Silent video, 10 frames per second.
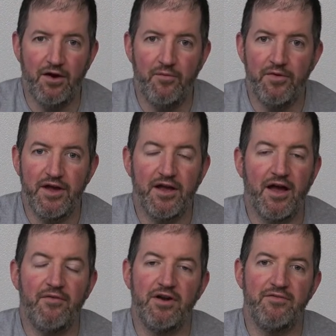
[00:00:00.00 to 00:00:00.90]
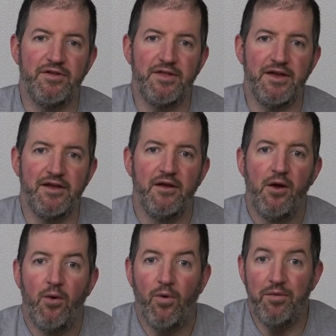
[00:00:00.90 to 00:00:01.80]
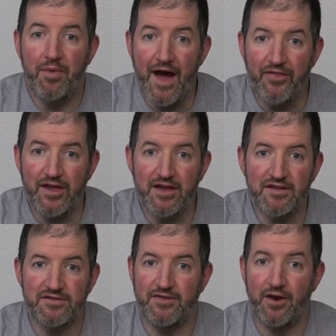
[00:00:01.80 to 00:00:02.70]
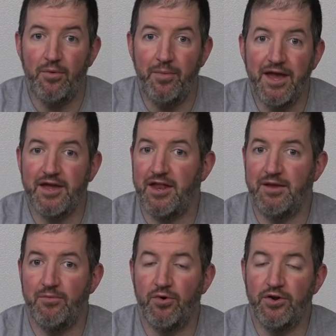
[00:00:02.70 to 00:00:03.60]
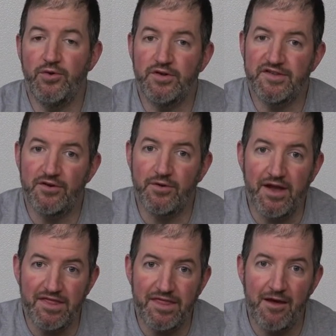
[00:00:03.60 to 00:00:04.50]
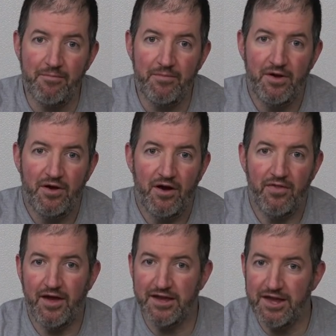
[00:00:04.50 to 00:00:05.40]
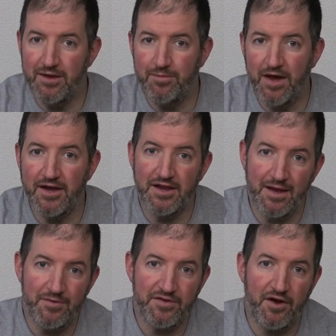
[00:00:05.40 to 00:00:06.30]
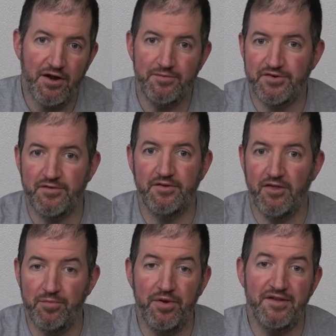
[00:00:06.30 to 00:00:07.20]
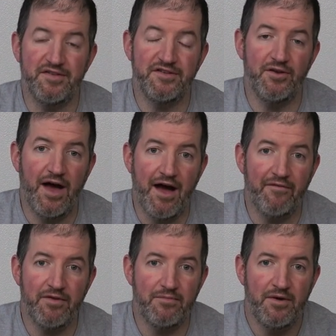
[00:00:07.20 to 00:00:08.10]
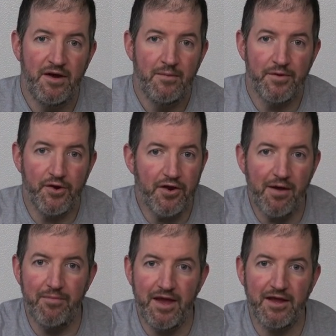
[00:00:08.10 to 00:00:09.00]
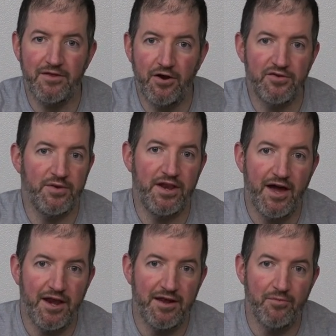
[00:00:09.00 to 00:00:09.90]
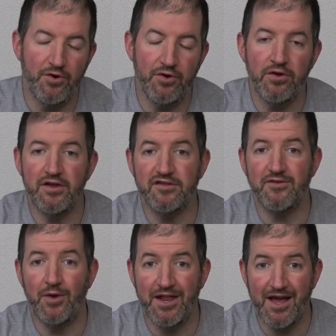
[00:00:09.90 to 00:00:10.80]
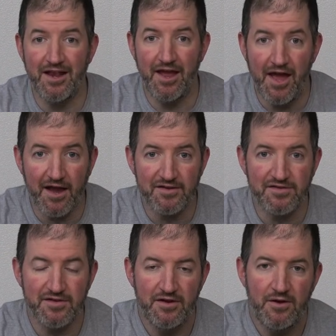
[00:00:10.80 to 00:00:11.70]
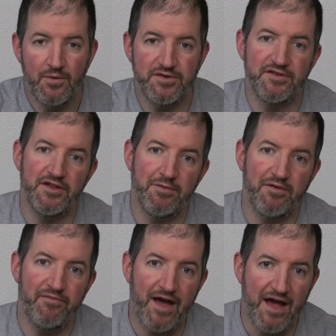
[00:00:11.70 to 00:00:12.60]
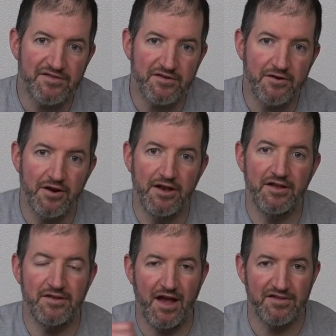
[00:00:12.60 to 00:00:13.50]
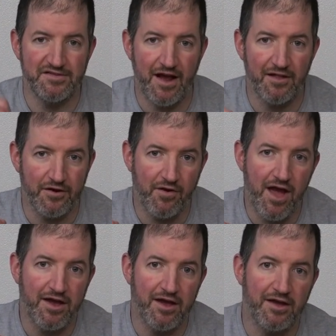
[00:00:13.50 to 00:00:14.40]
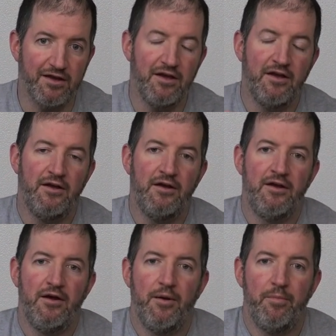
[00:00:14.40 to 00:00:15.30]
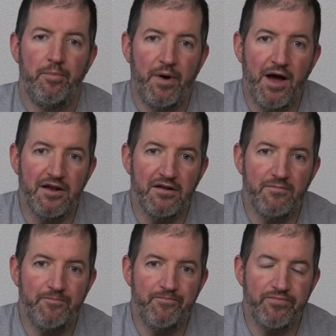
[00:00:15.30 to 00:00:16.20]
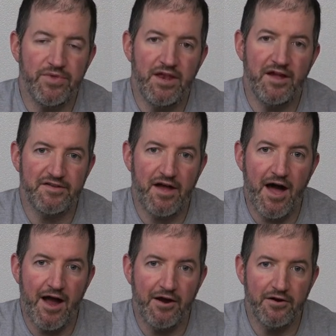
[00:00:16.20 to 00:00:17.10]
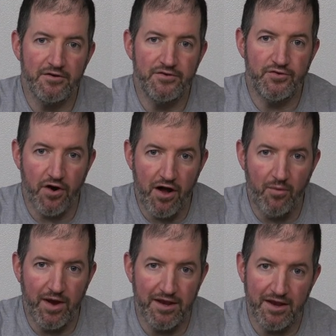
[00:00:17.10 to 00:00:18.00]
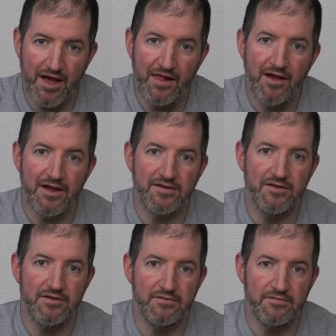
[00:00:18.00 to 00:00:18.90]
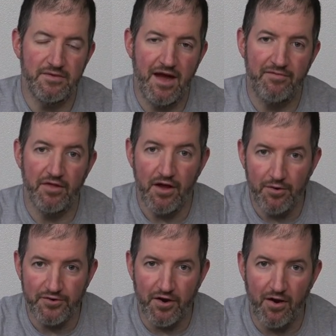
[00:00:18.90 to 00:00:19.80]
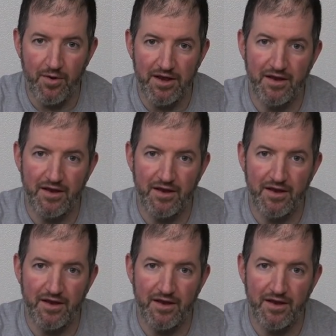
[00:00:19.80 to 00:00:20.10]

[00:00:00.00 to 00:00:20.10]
Hopefully I covered everything. One bad thing is they don't make it anymore. You can still get them on like eBay and Amazon. I'm sure other places still have them, but they're not making the R29 anymore. You can get the 29X, which is a little bit faster and it has silent cranking, but it has a higher draw weight, and I like to have the lower draw weight.